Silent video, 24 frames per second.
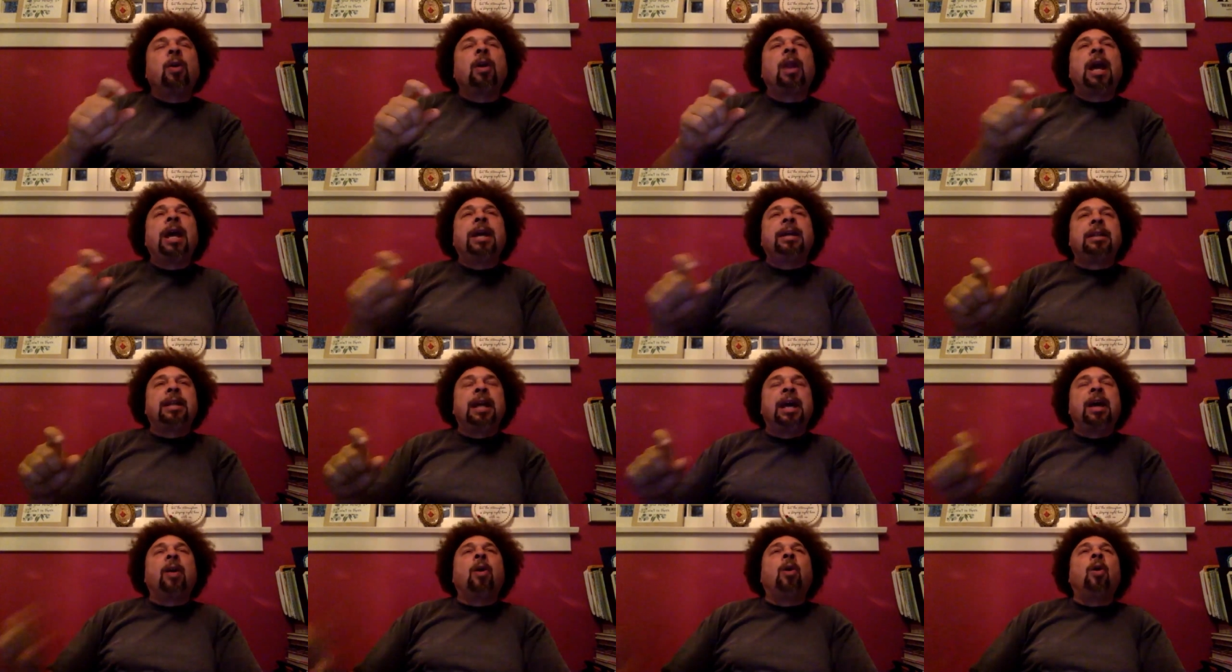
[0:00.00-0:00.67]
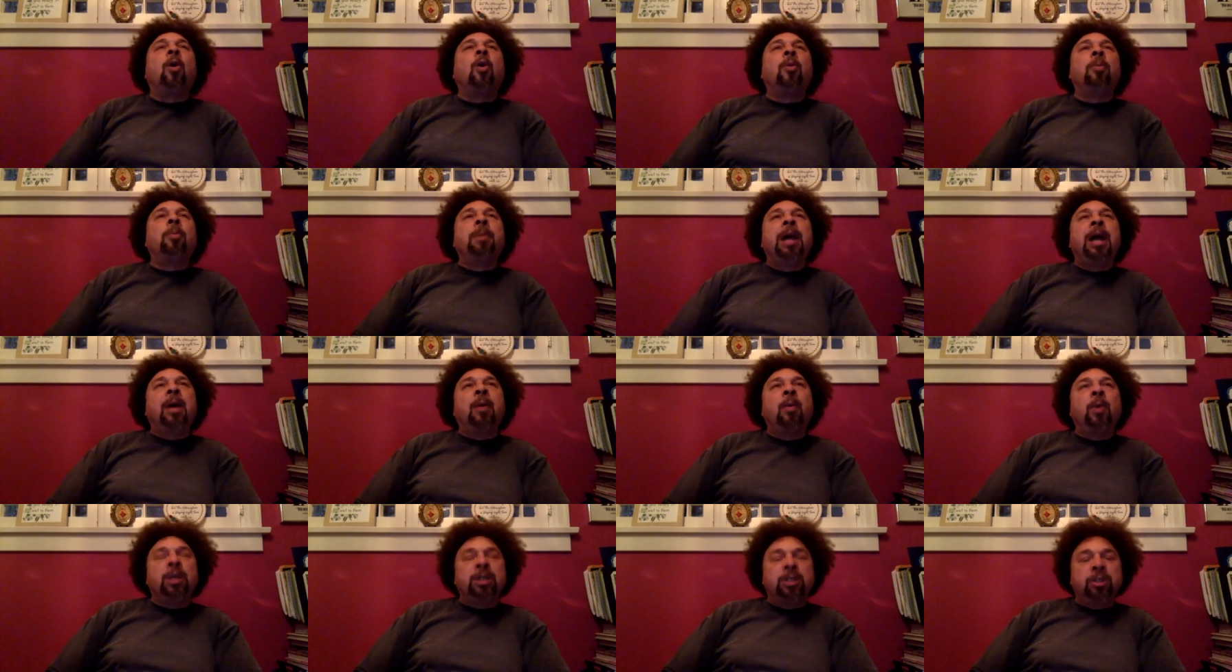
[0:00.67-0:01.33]
like that old
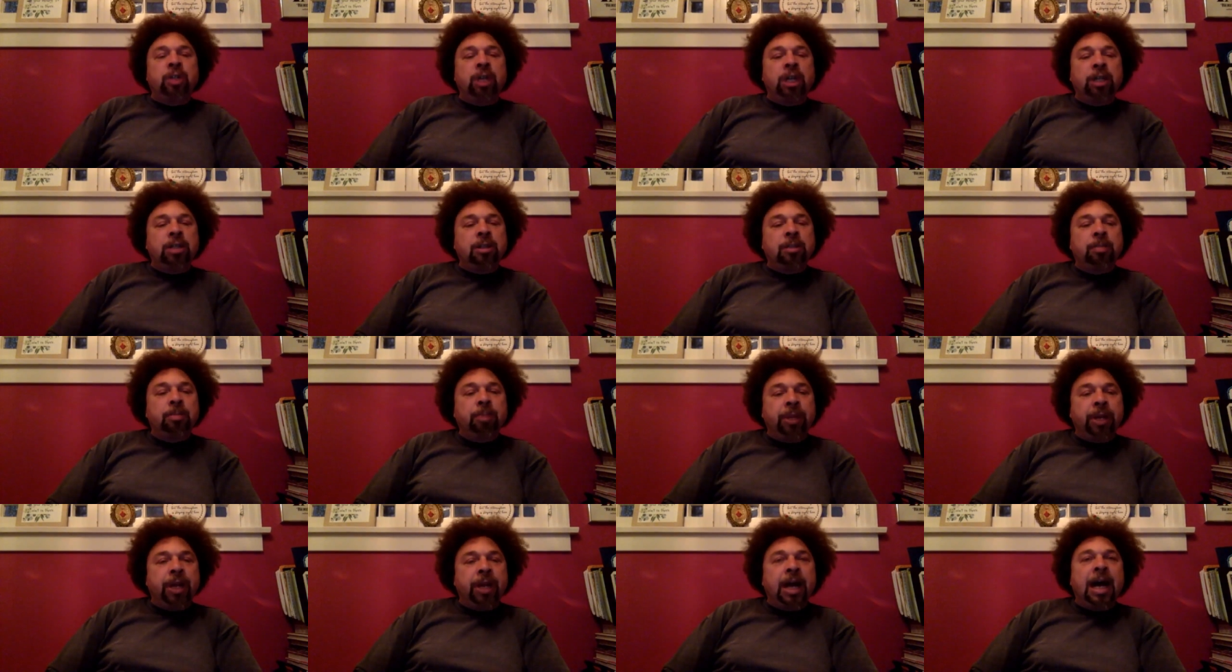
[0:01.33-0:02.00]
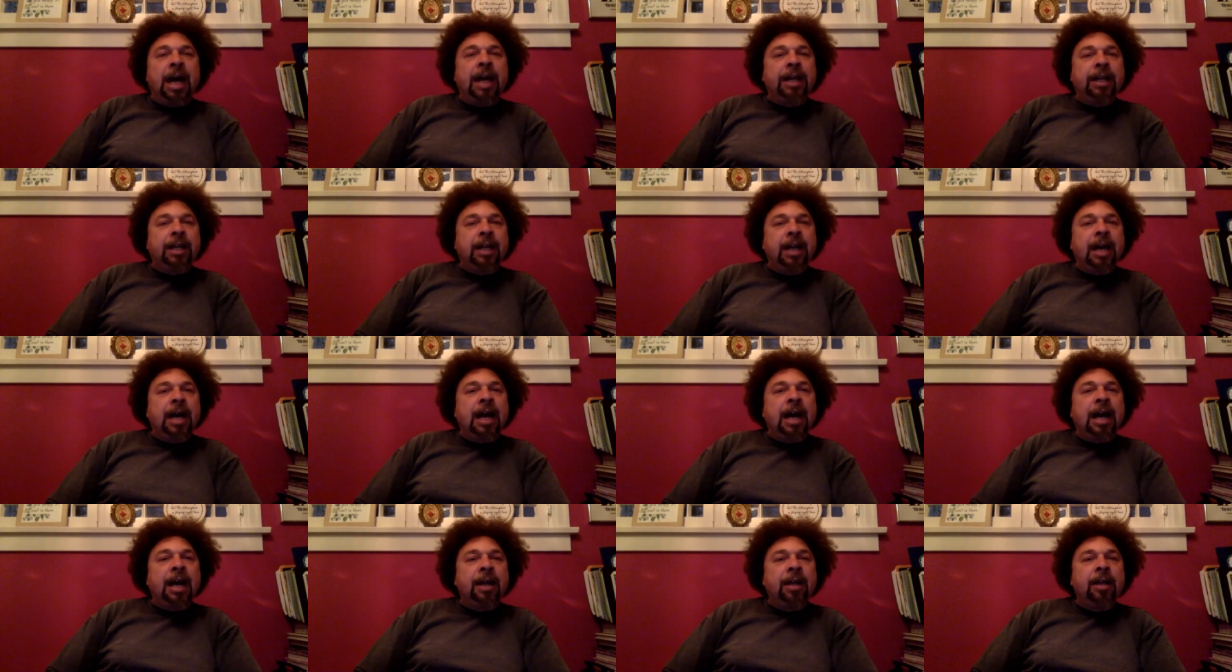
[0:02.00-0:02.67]
man was just a benign
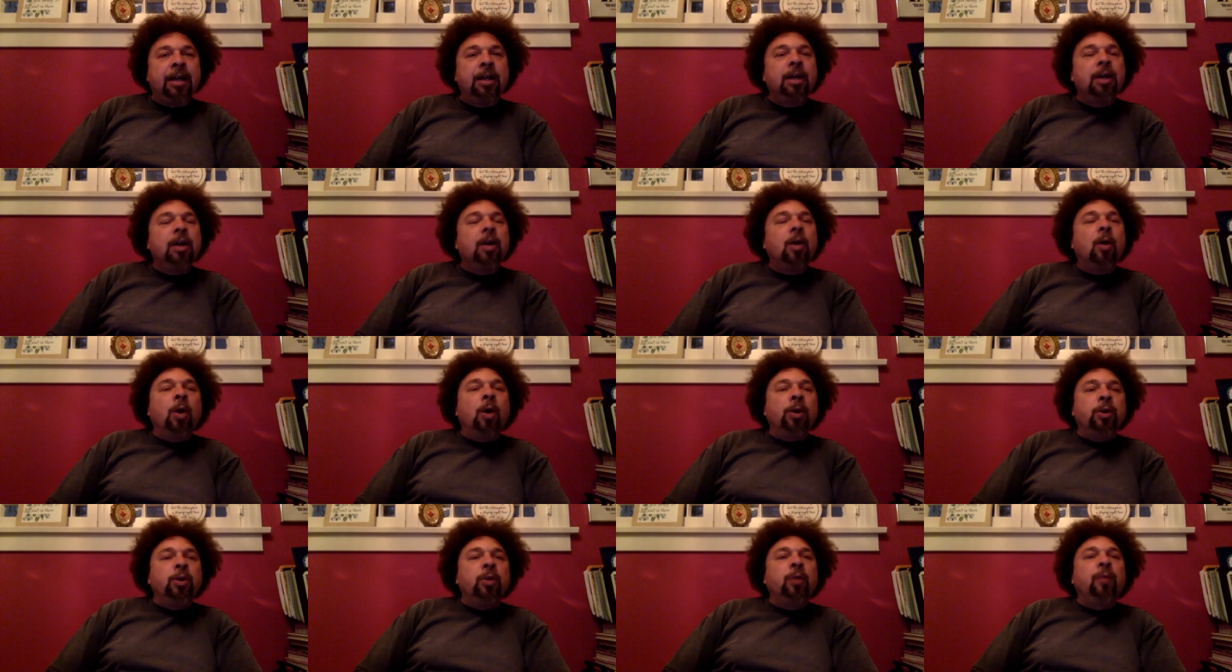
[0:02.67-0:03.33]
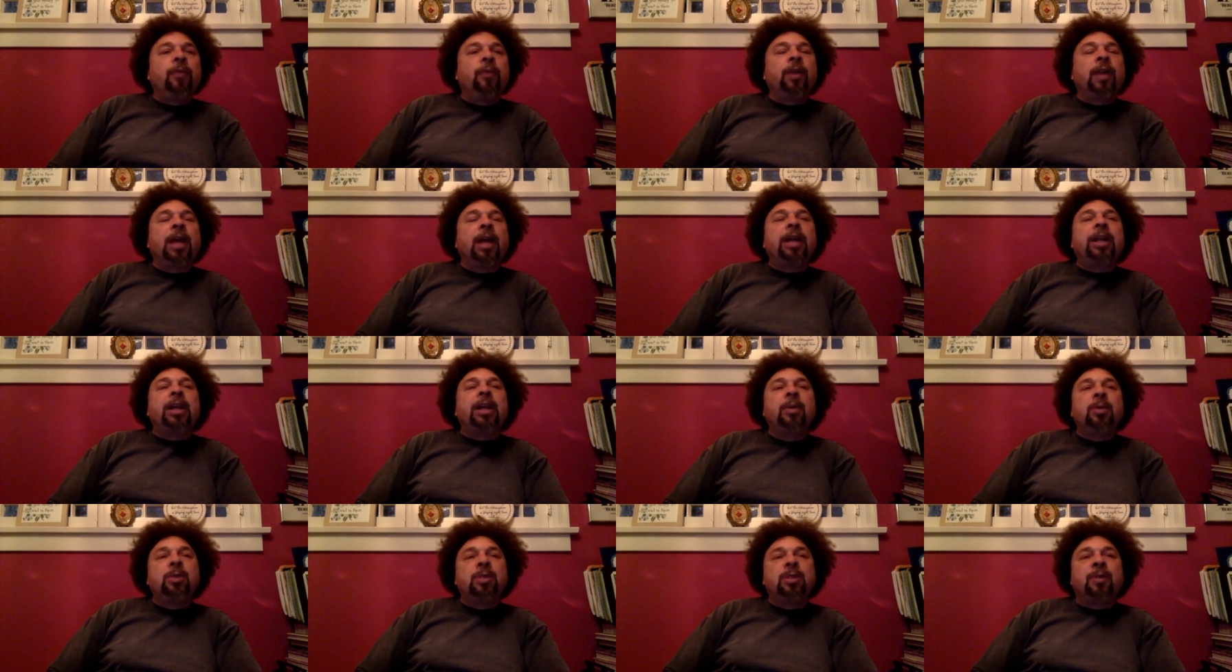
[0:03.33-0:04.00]
guy, or do you feel like he
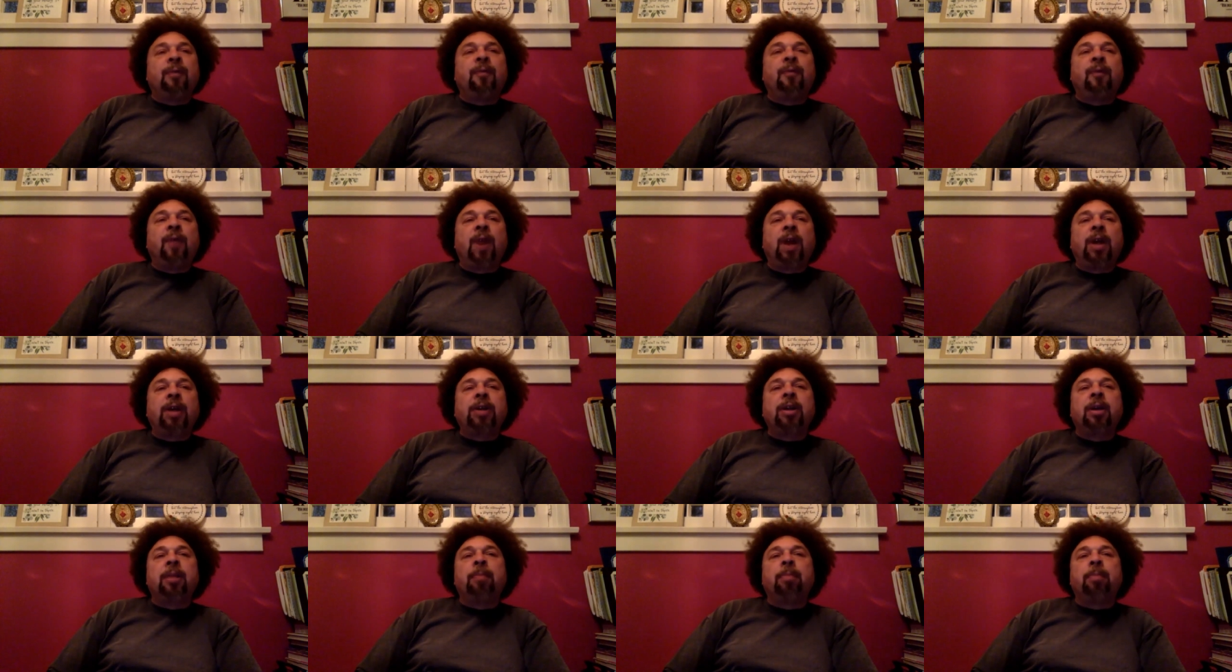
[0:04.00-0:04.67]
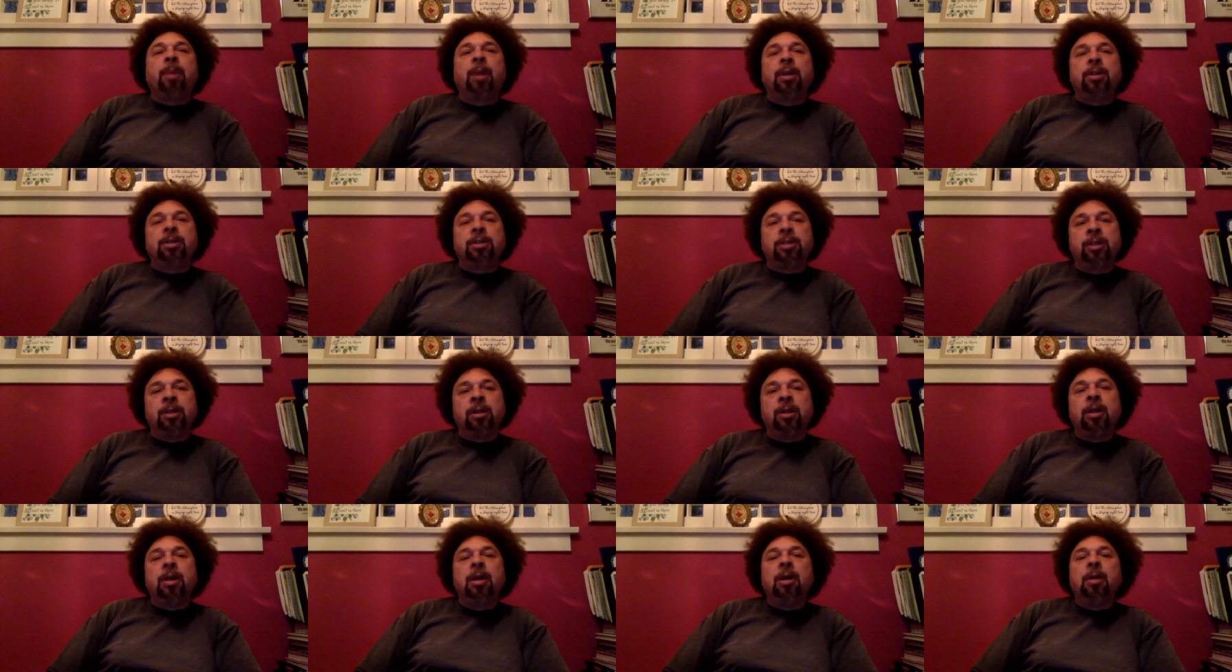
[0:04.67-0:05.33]
was a fucked up
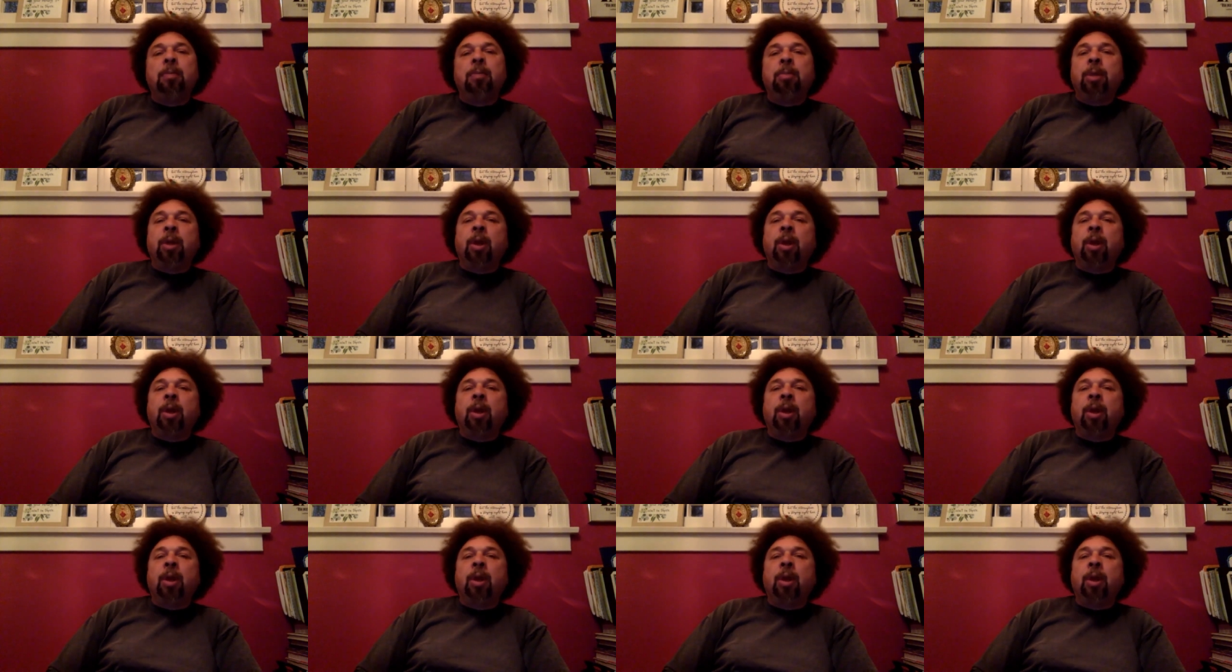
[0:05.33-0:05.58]
person but